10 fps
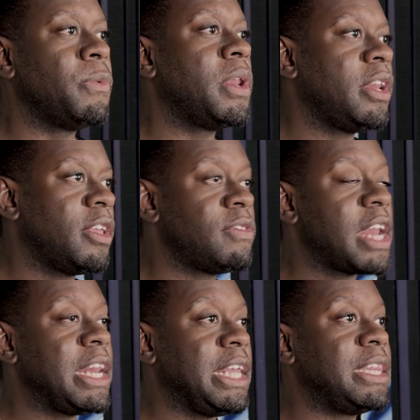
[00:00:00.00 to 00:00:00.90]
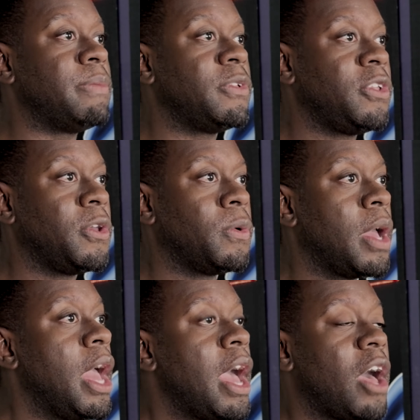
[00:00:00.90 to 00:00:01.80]
what it is that I need them to do.
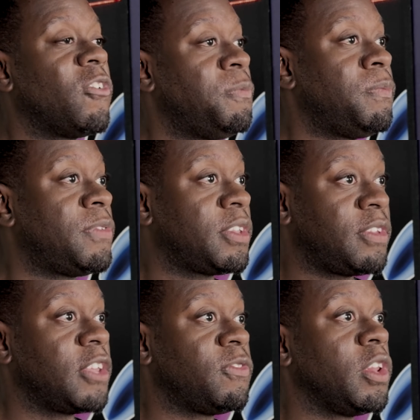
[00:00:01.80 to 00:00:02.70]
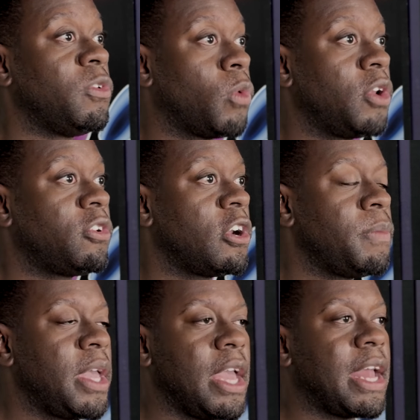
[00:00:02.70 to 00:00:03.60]
I was successful in one
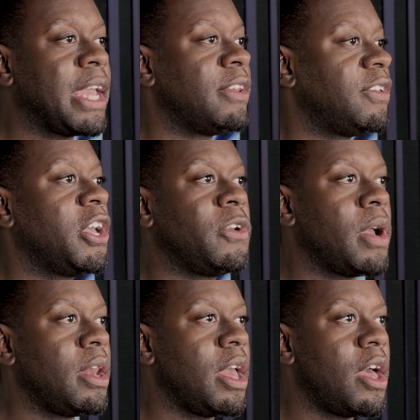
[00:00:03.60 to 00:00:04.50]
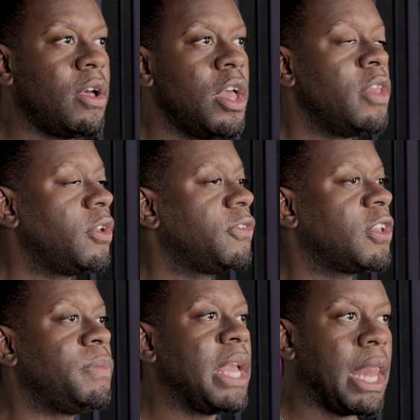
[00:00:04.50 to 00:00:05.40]
tournament, and I can tell you right now, there's
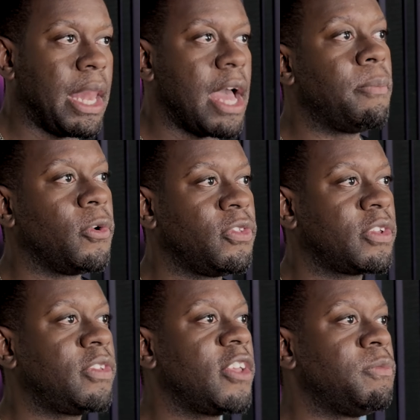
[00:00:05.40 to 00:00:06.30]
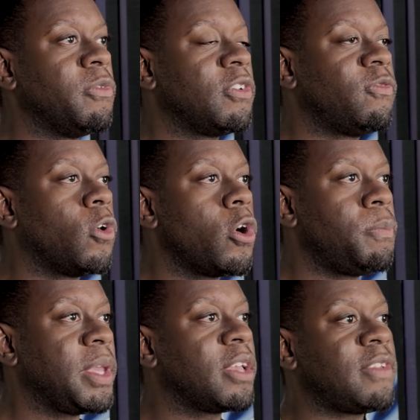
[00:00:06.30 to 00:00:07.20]
going to be a lot more success moving
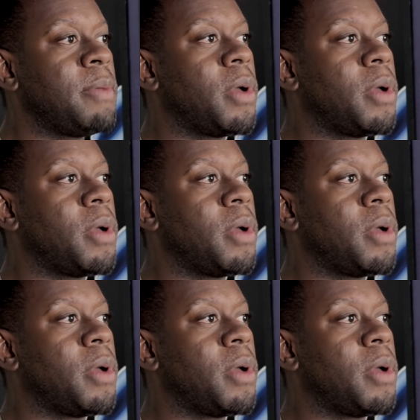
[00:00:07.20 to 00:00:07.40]
forward because I'm